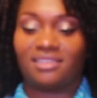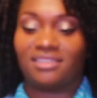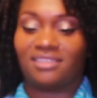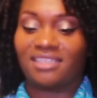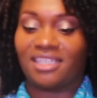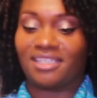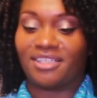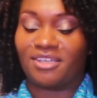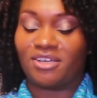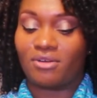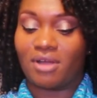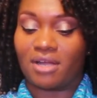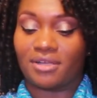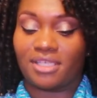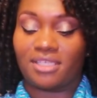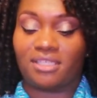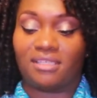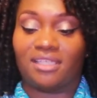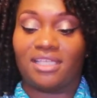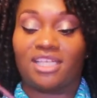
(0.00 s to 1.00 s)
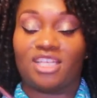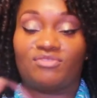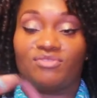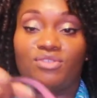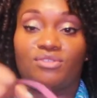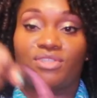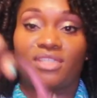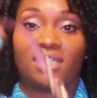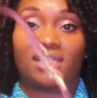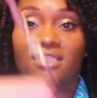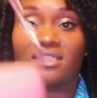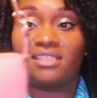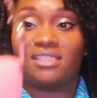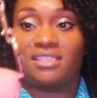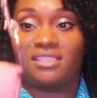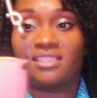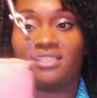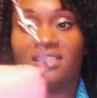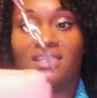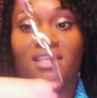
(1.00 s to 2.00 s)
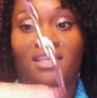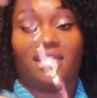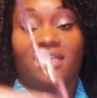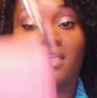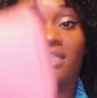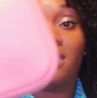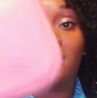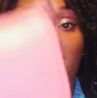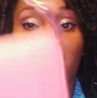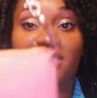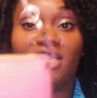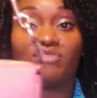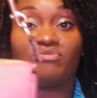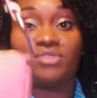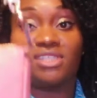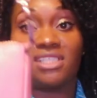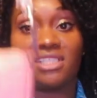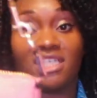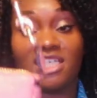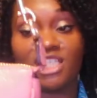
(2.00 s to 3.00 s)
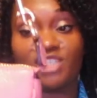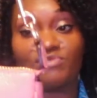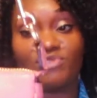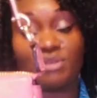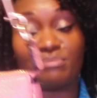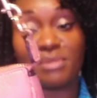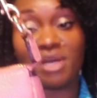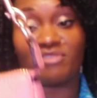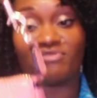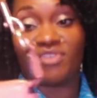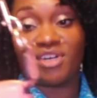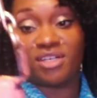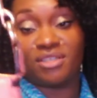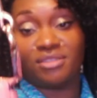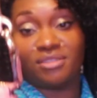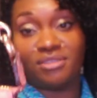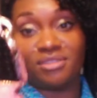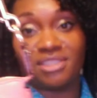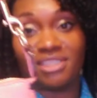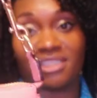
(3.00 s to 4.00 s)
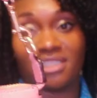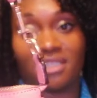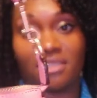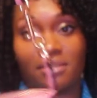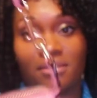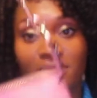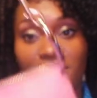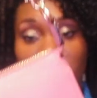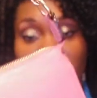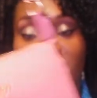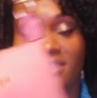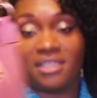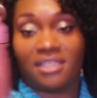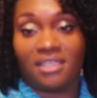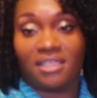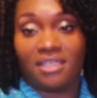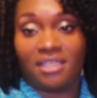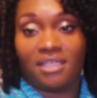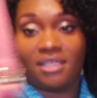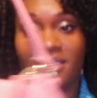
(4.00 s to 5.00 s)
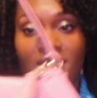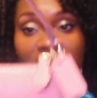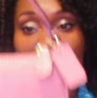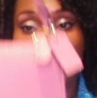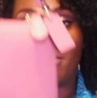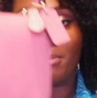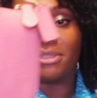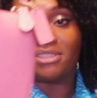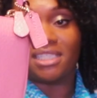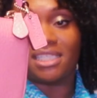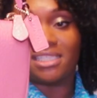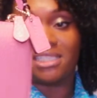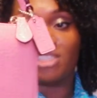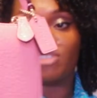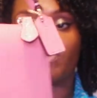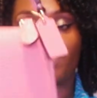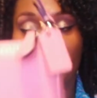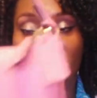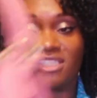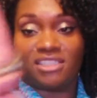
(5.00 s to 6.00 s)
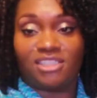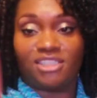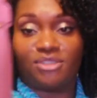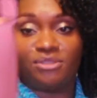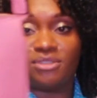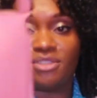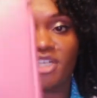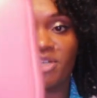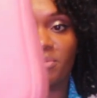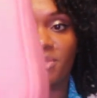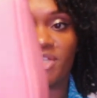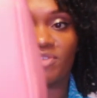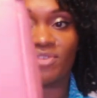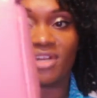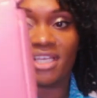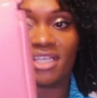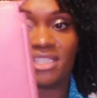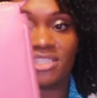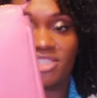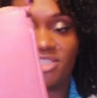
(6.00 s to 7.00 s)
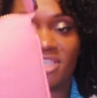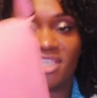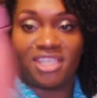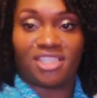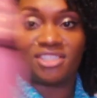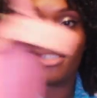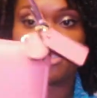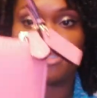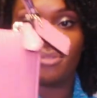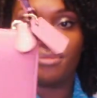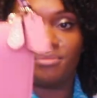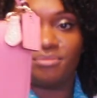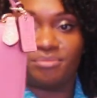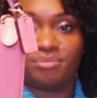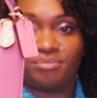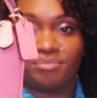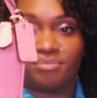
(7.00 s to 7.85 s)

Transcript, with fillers: because I know I'll get a lot of use out of this. And this definitely does fit my phone, so I'm excited to finally use her whenever I get a chance to.